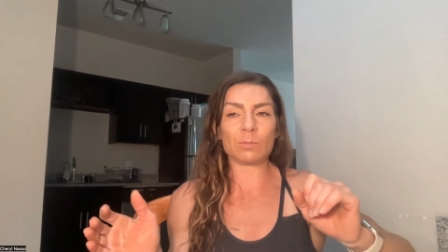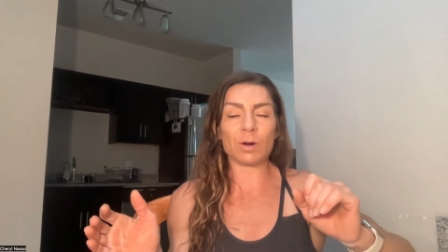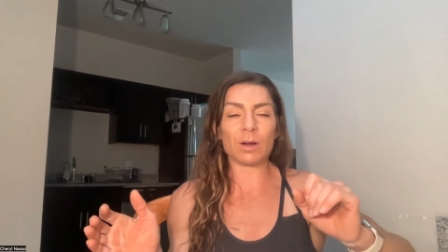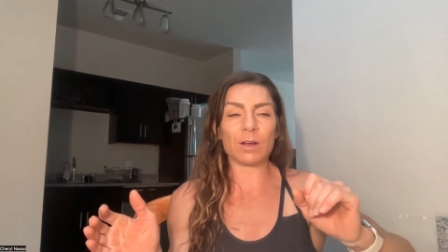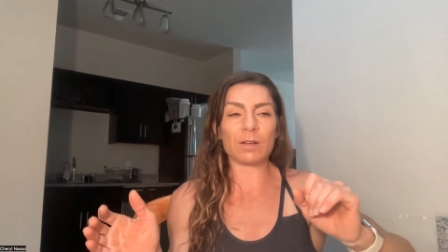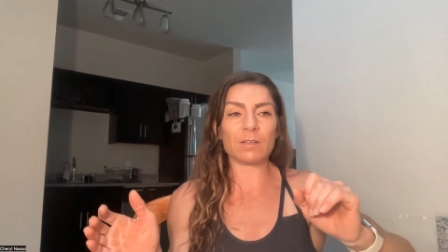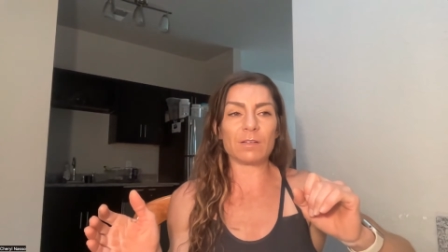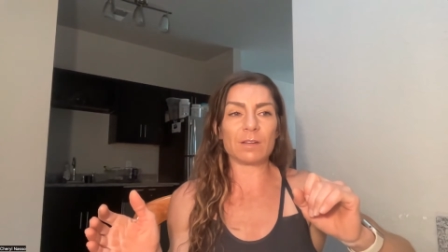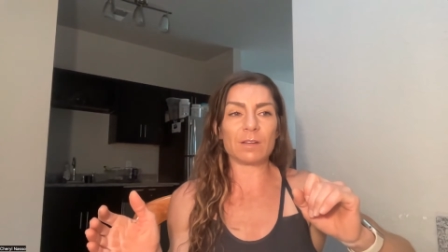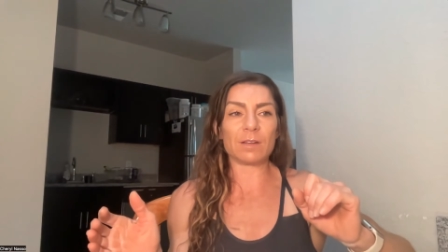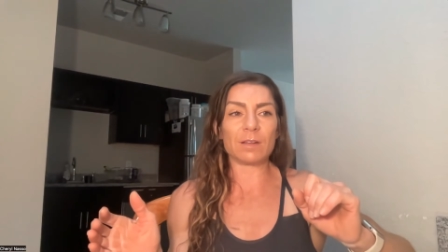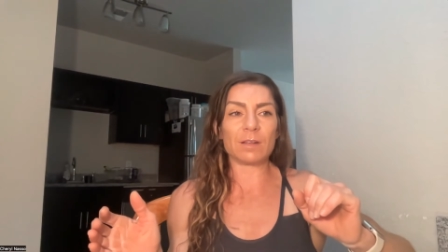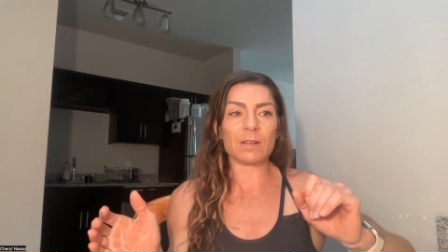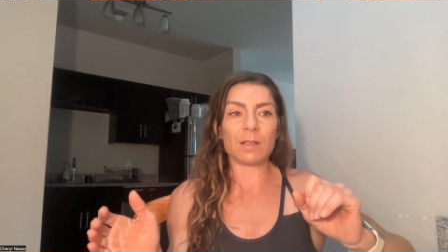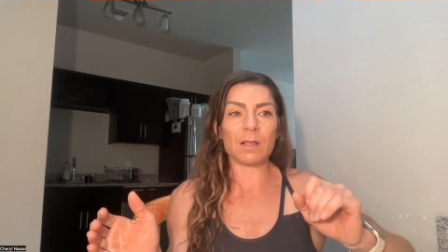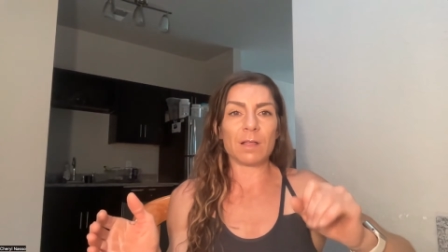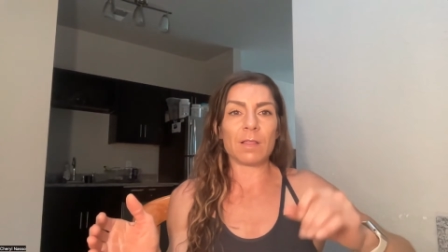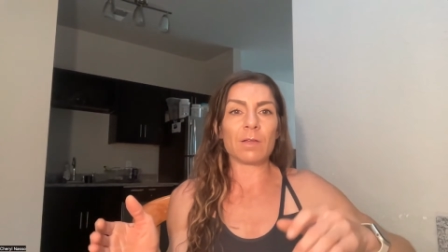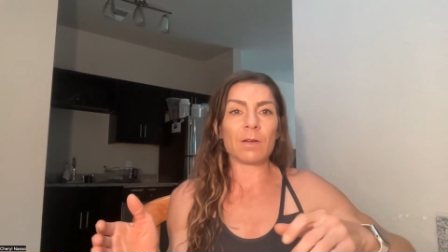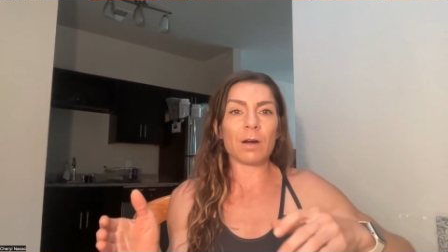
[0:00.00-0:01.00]
Whereas
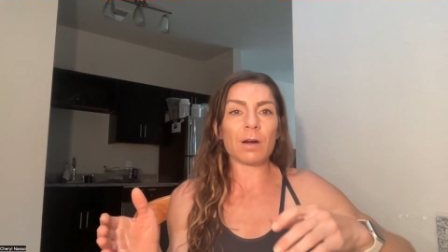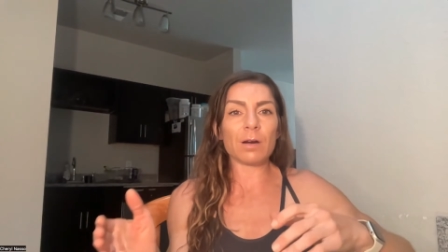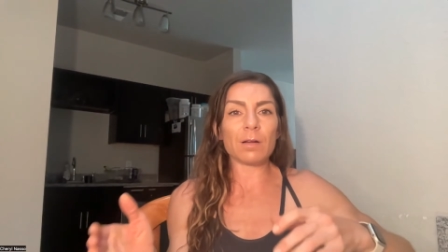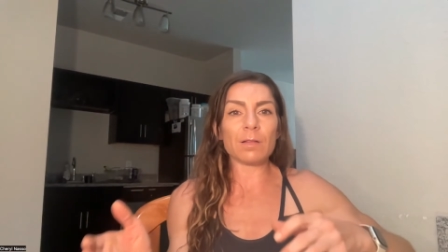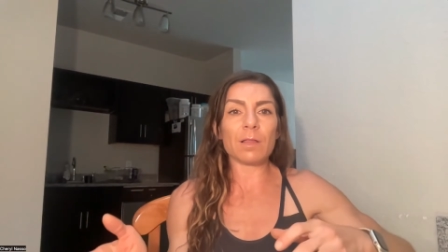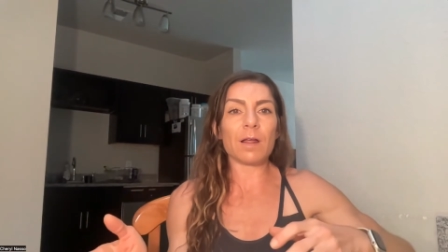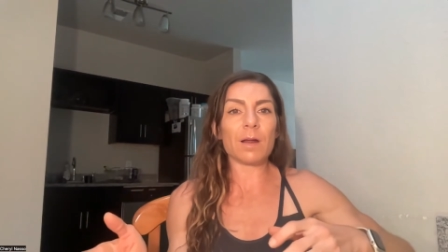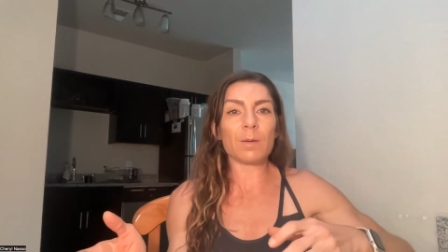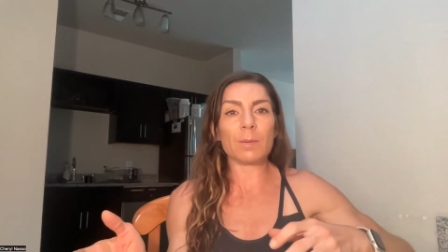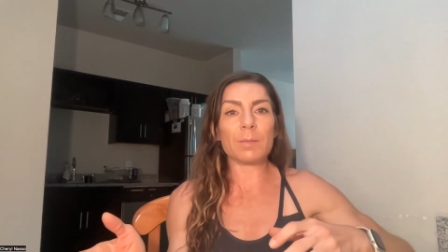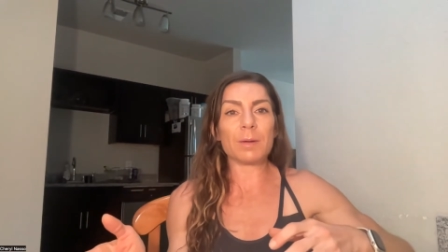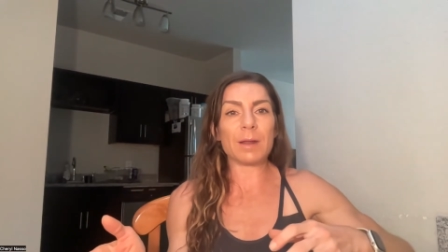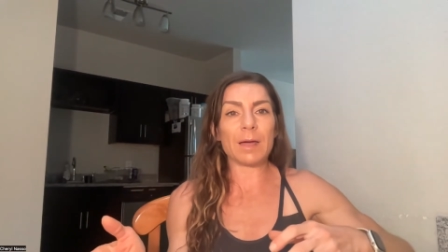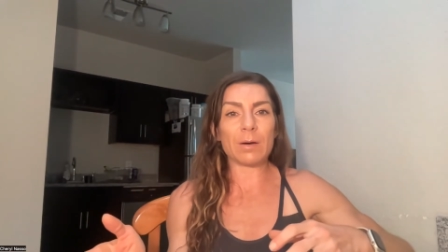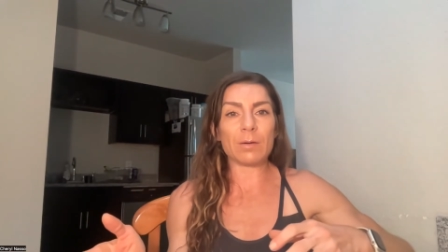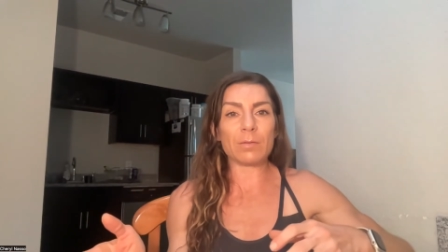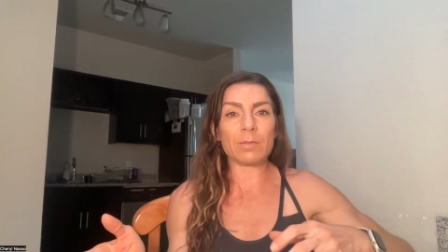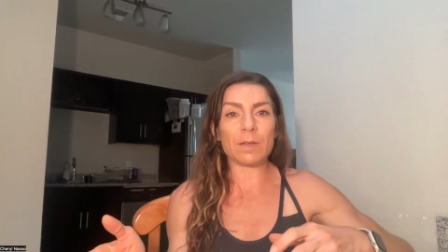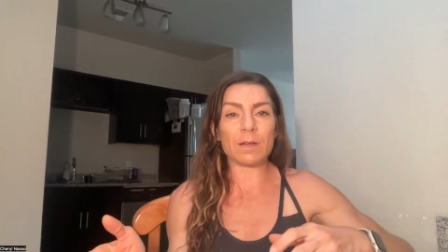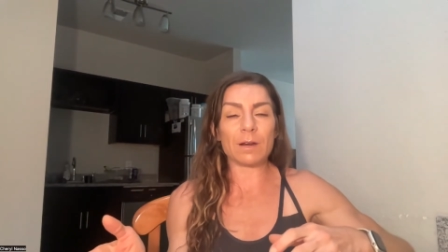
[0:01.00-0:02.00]
there are a lot of women
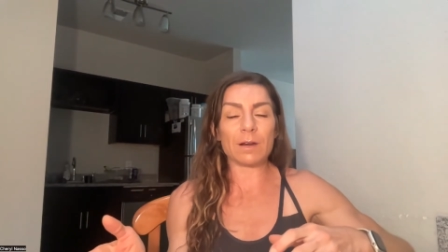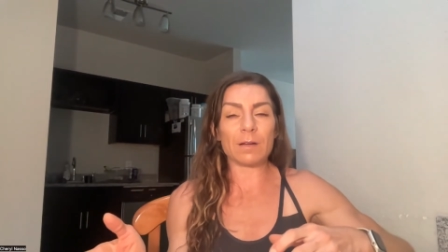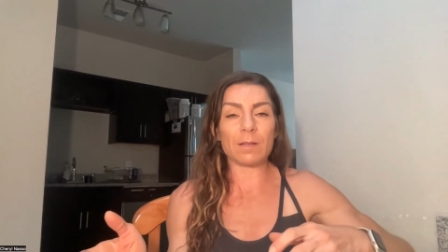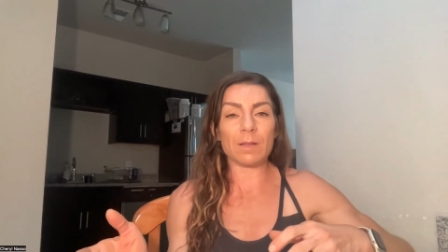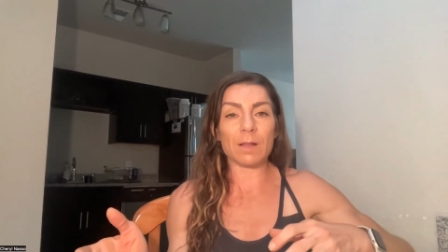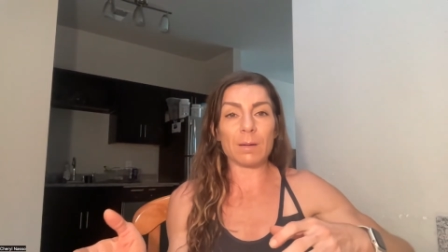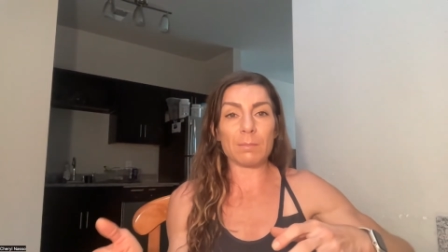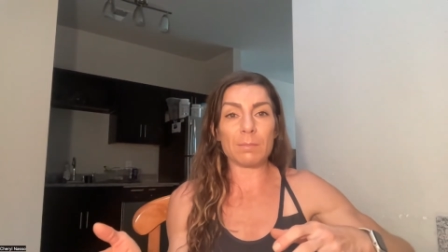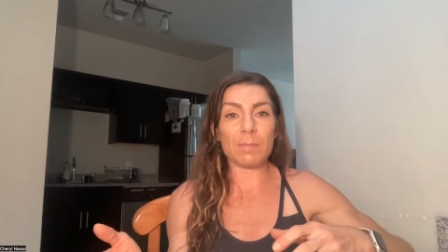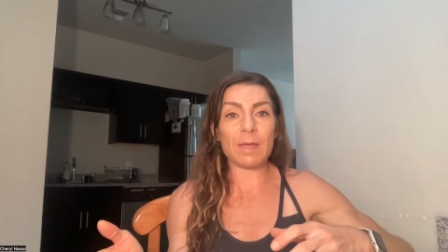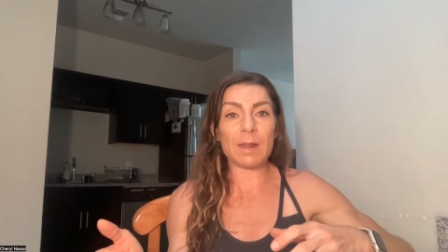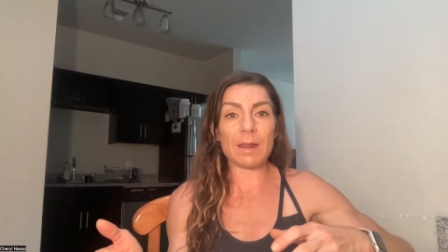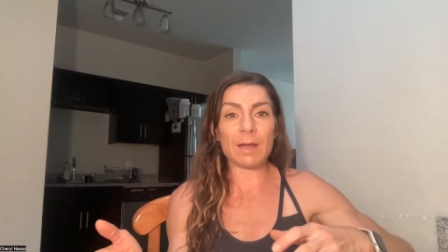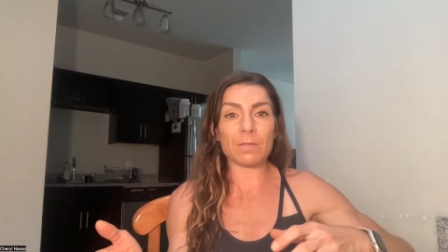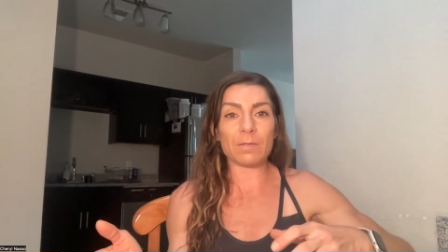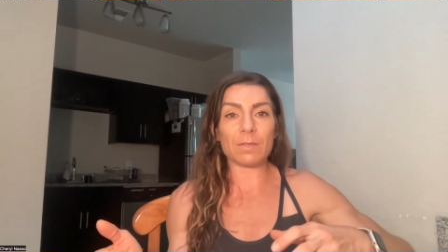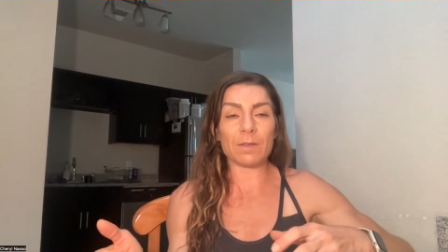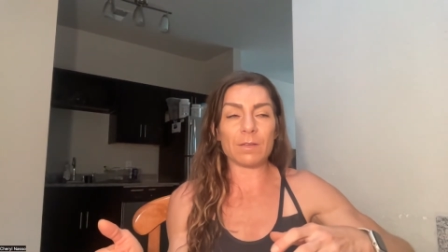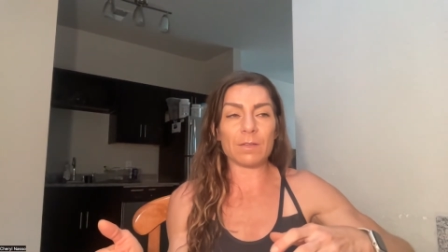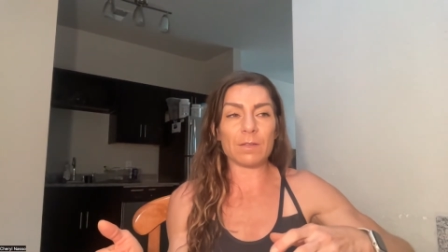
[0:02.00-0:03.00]
out there and a lot of men
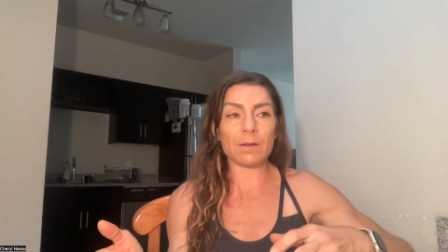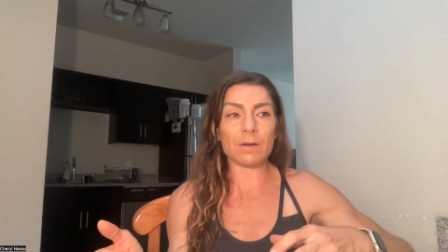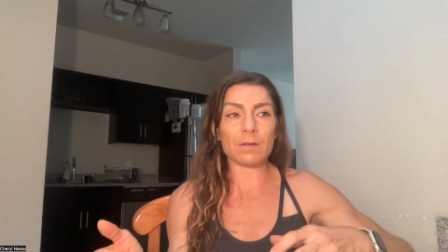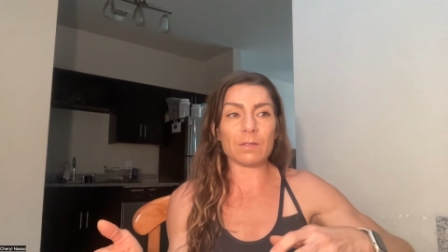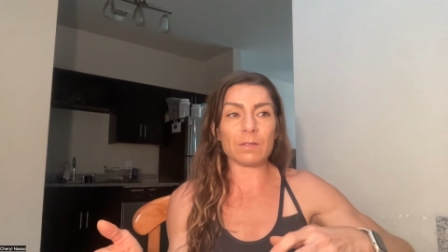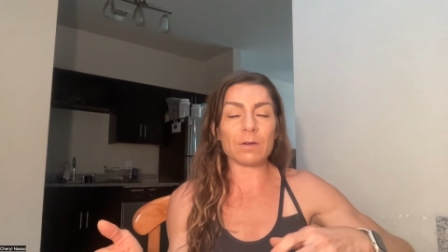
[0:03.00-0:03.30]
out there that are